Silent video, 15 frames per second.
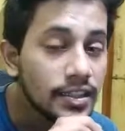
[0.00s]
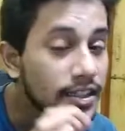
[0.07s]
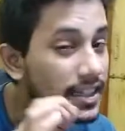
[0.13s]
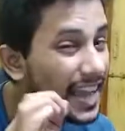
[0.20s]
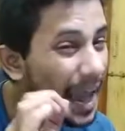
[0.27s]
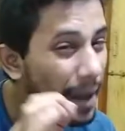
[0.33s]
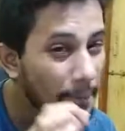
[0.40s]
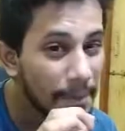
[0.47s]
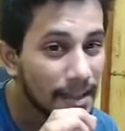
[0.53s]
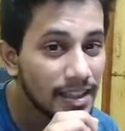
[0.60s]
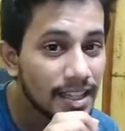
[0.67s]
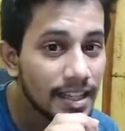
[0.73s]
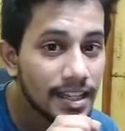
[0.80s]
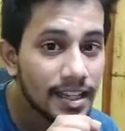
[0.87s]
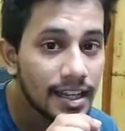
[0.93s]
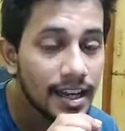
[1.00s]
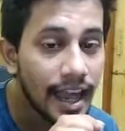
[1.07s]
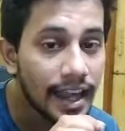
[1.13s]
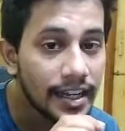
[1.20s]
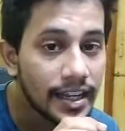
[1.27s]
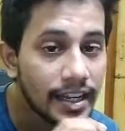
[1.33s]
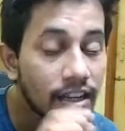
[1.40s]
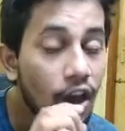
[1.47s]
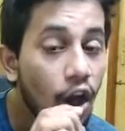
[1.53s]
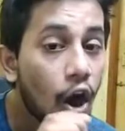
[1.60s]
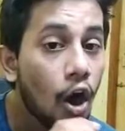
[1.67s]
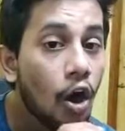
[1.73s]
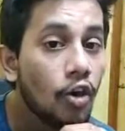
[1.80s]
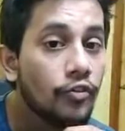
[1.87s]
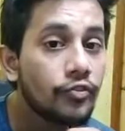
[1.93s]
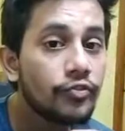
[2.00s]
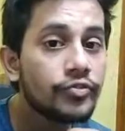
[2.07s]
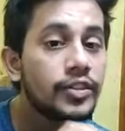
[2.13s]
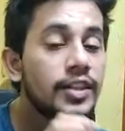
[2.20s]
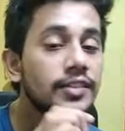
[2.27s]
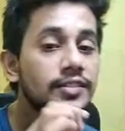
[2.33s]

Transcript: the epithelial lining of the